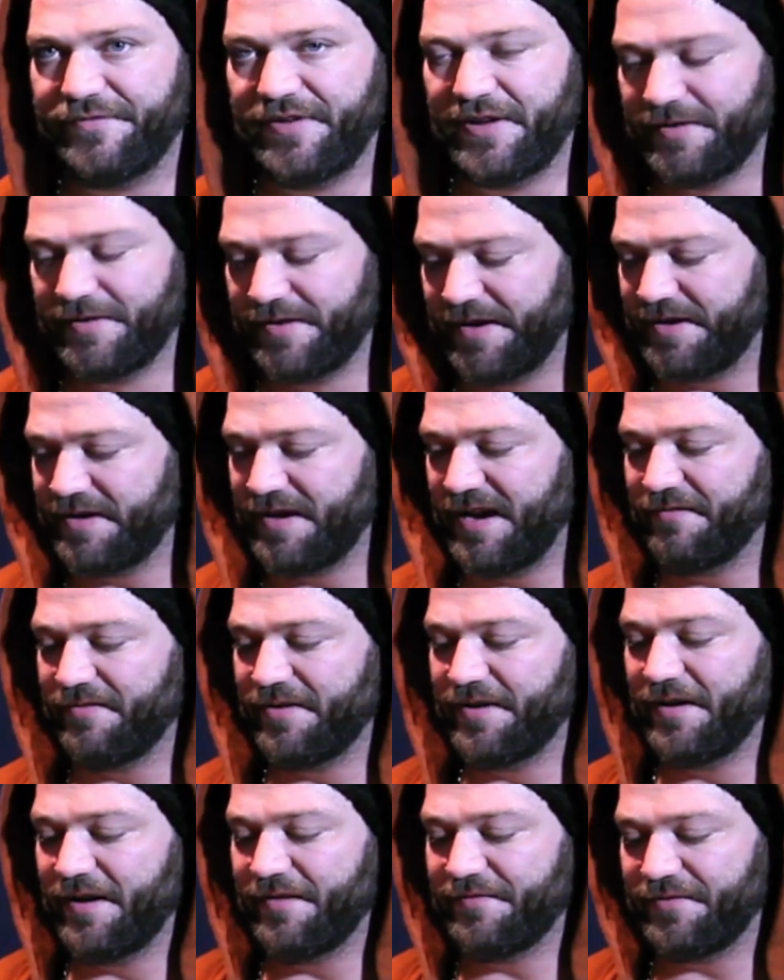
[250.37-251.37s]
feeling like you
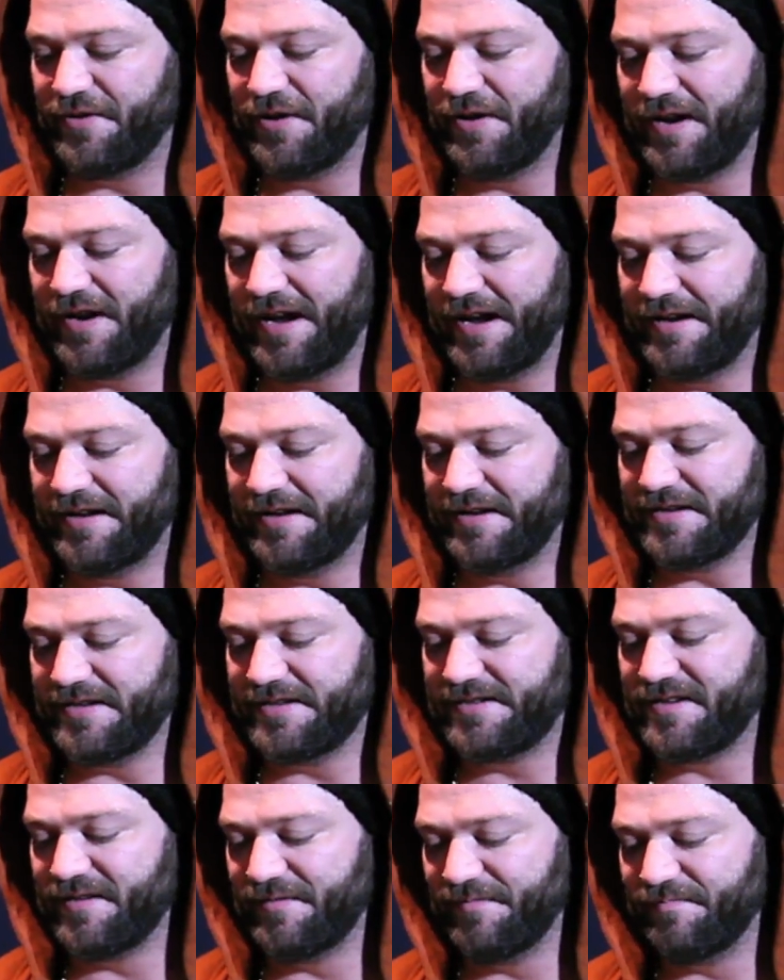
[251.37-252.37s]
have enough good
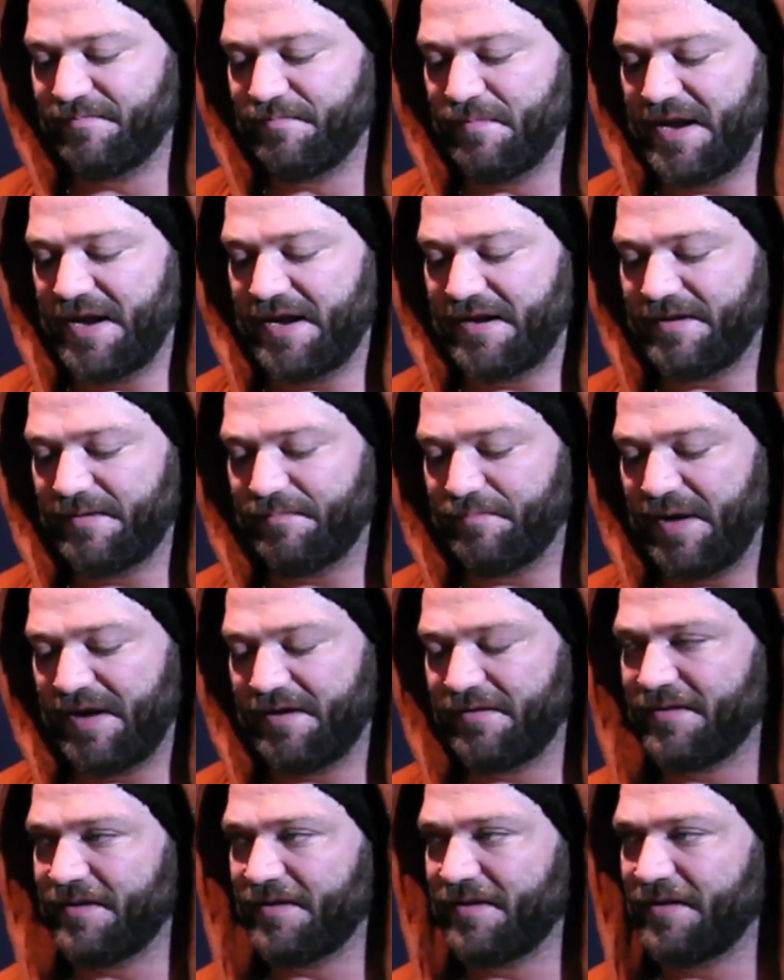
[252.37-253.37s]
ideas to make it
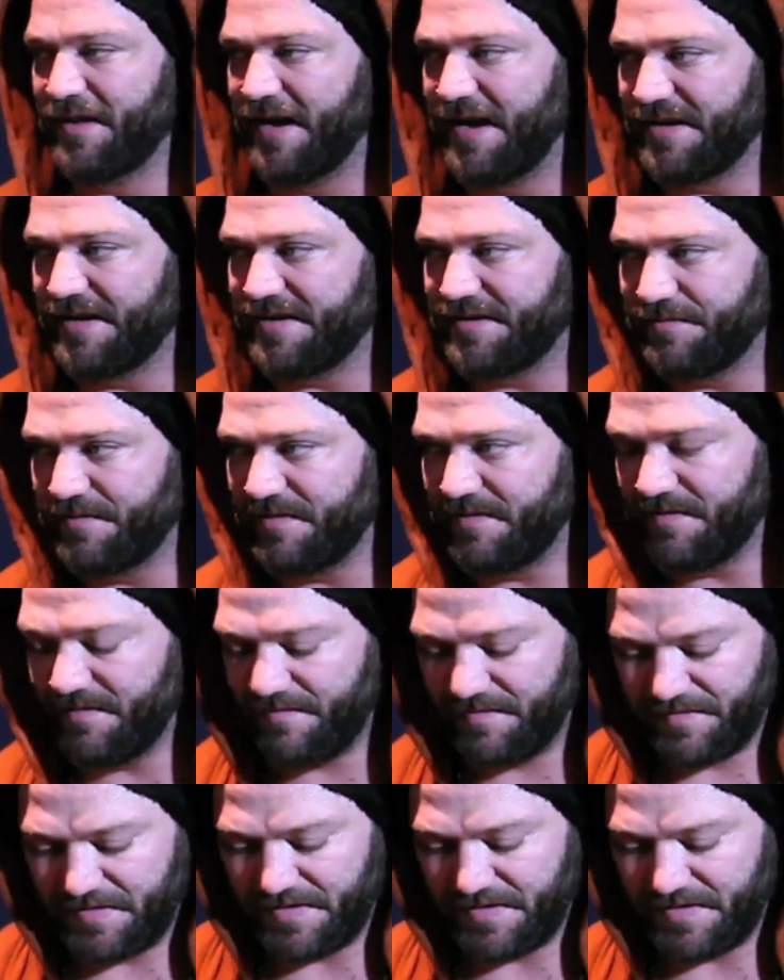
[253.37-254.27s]
better than the last one.